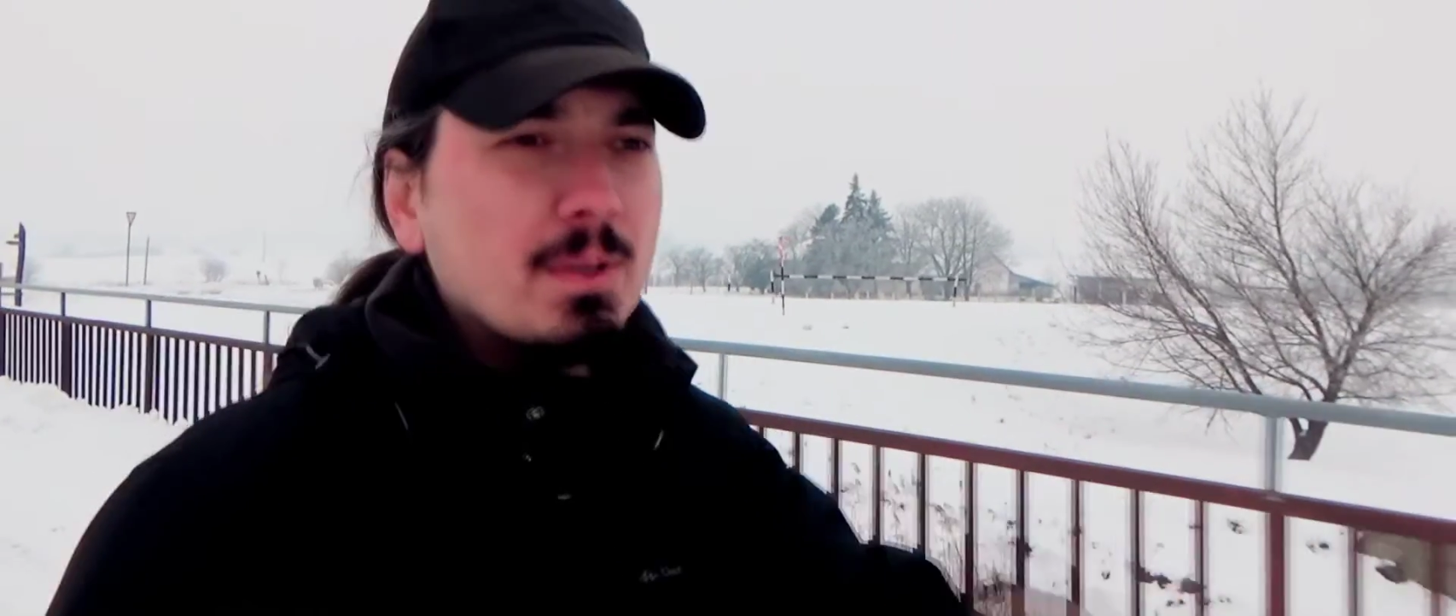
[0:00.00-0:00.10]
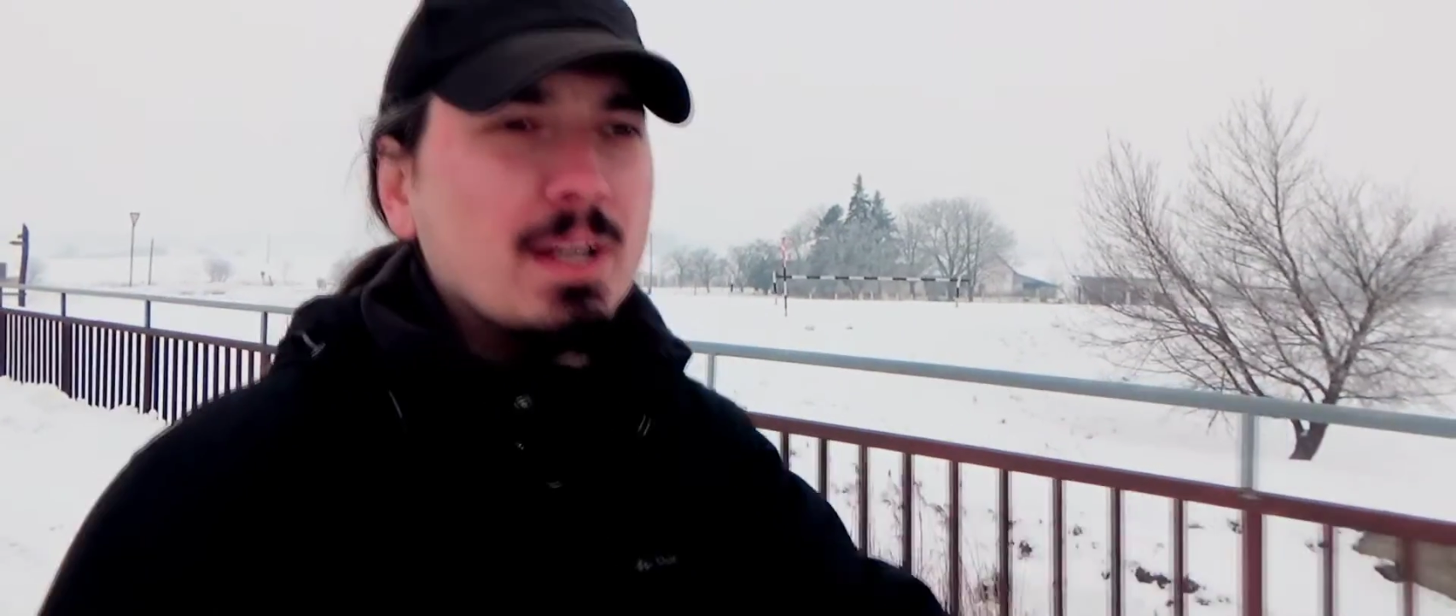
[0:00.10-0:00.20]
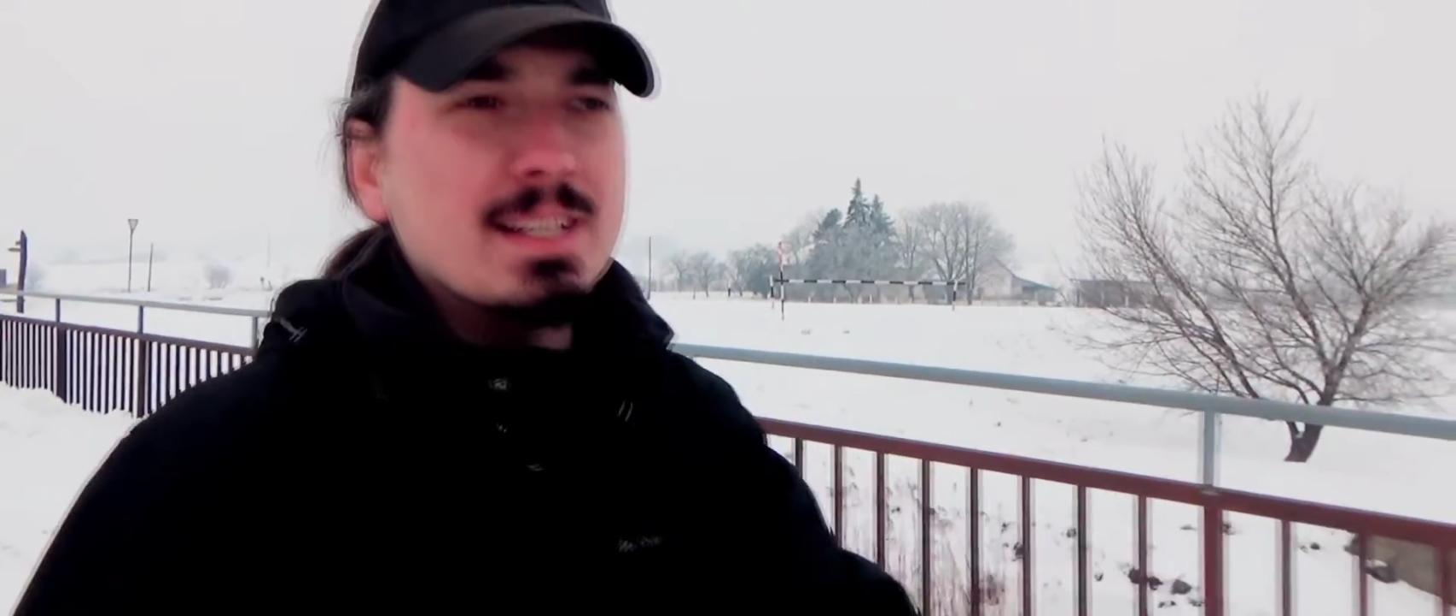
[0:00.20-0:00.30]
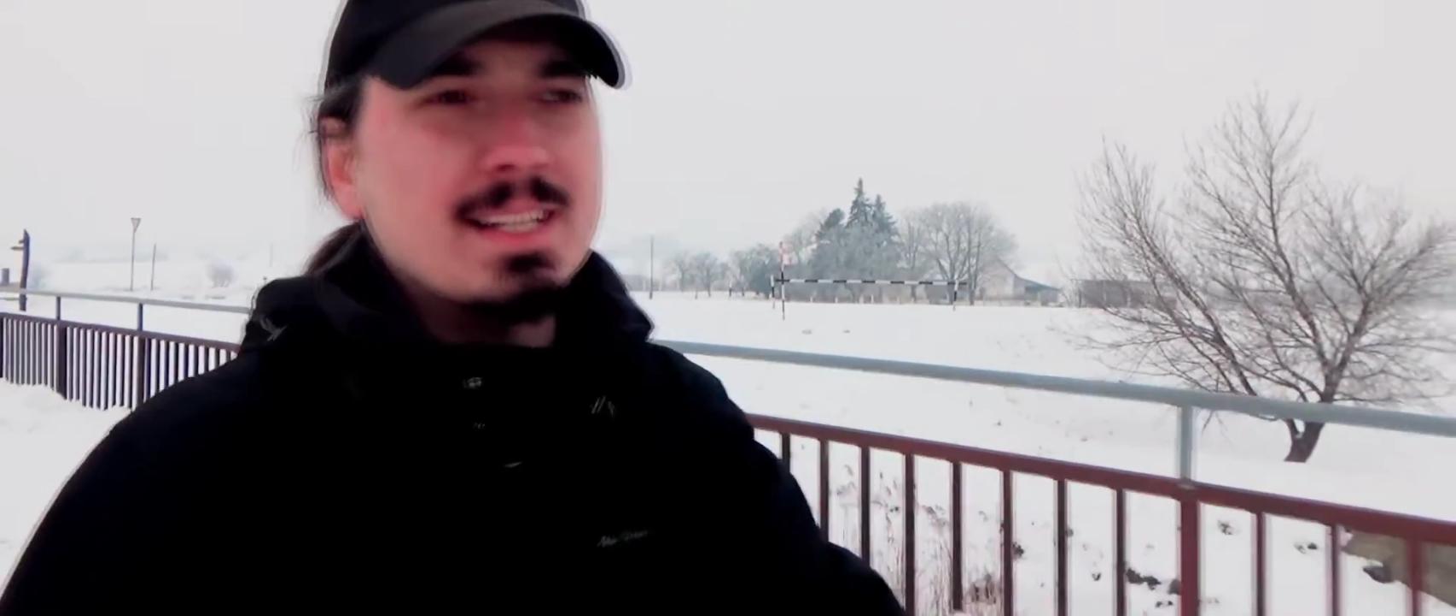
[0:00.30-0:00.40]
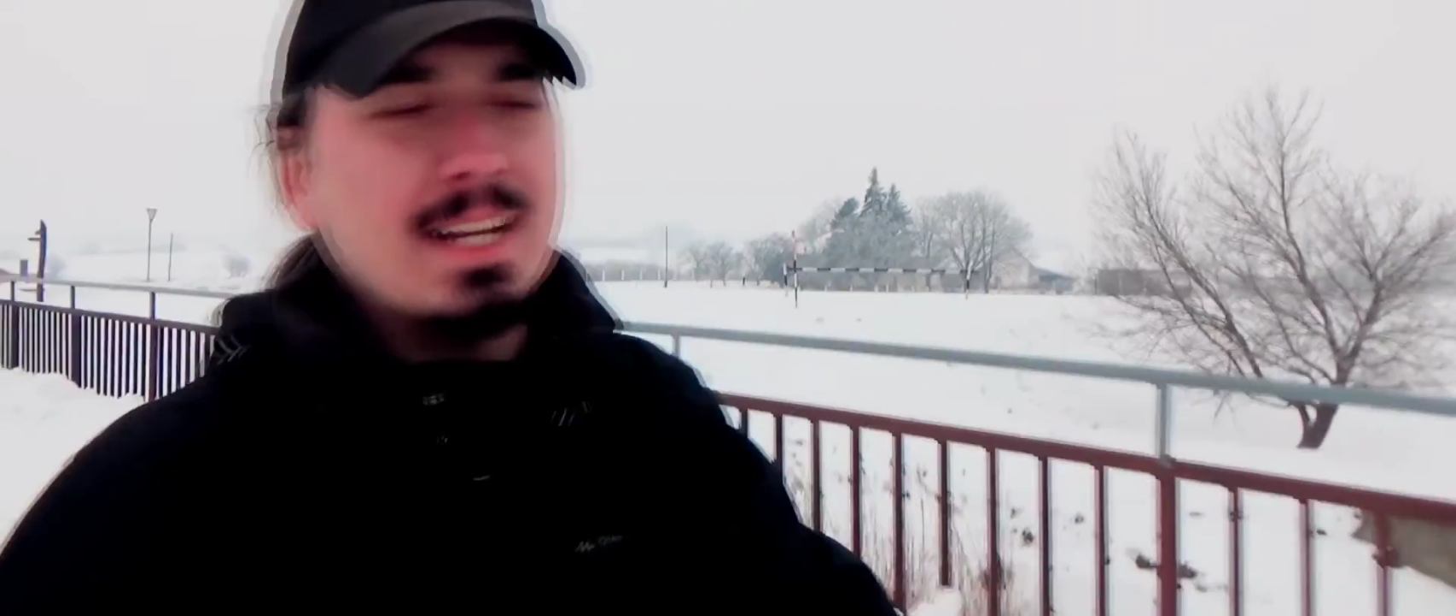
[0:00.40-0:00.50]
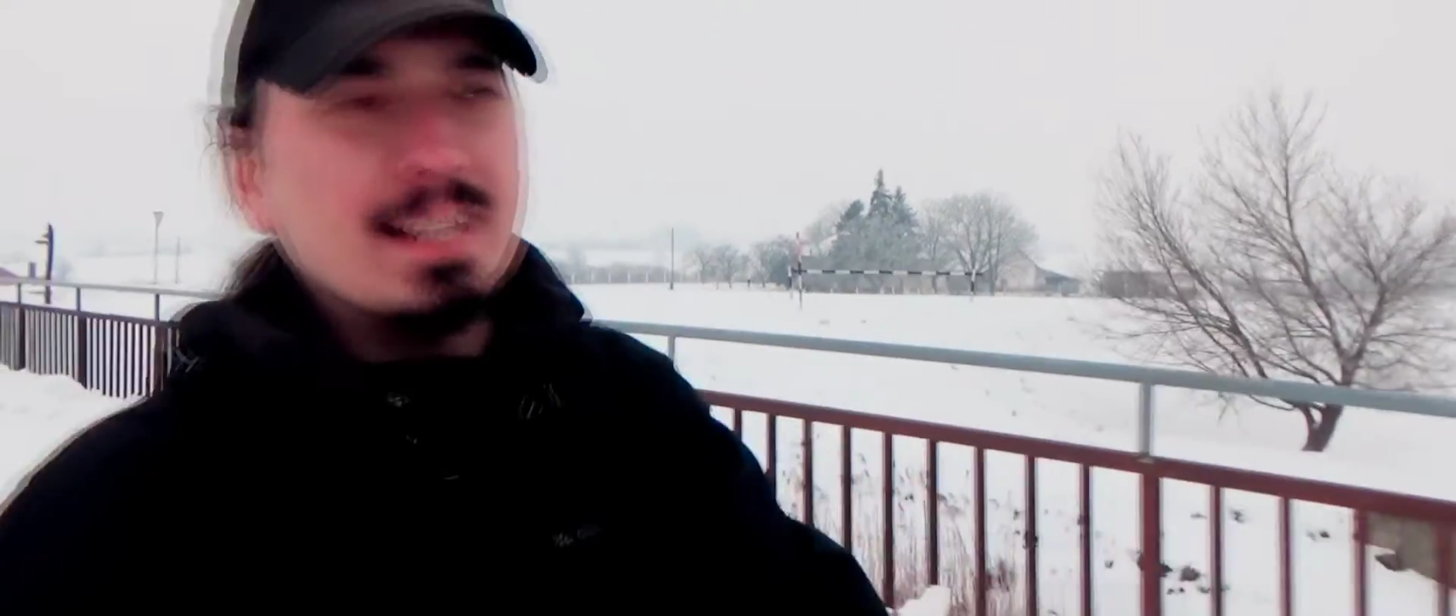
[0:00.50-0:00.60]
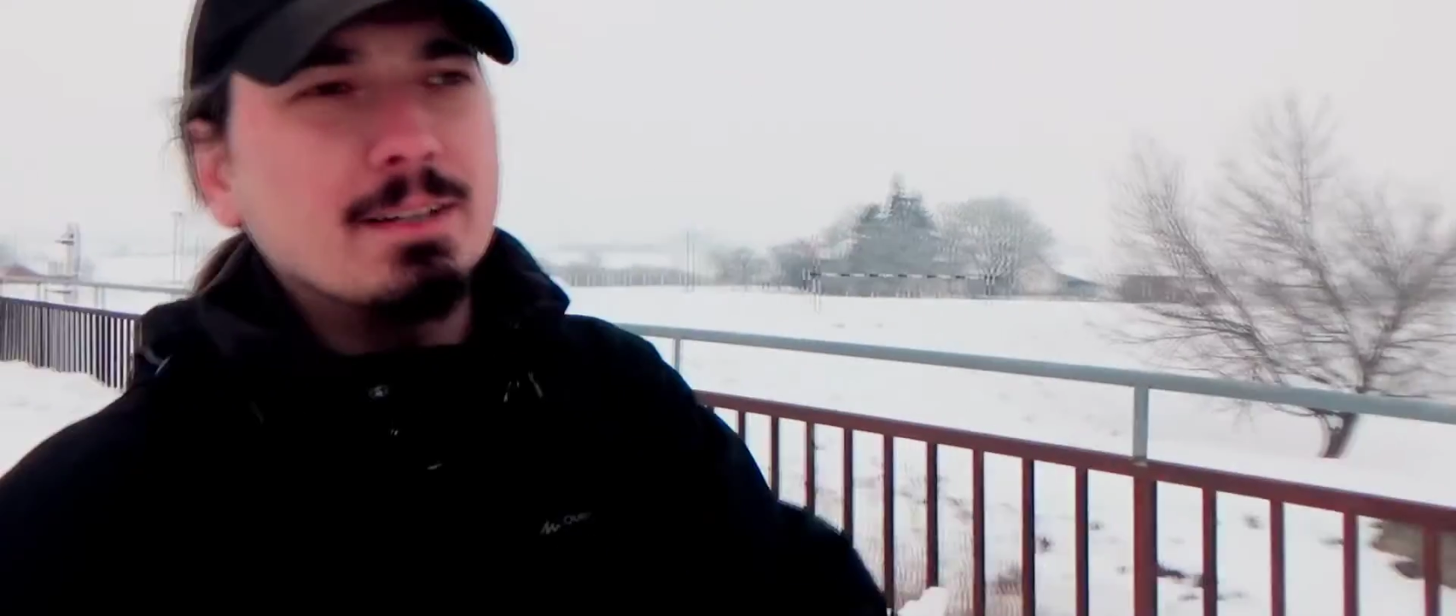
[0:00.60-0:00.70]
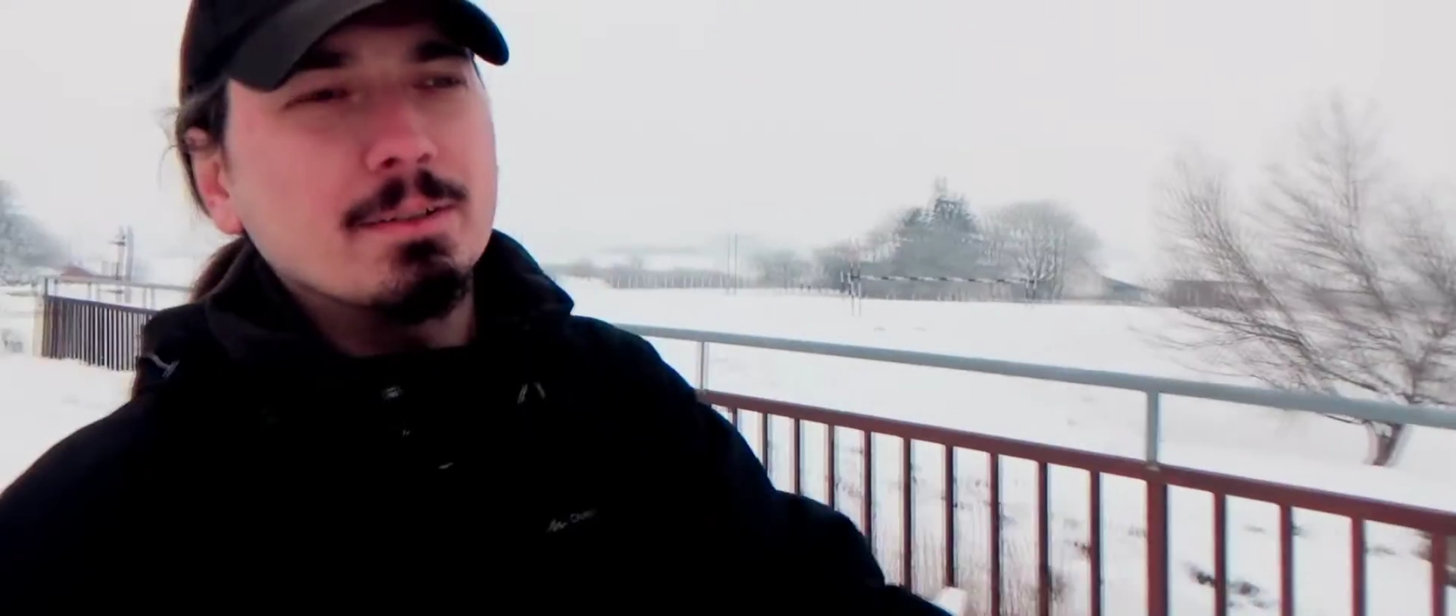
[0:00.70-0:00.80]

are standing on,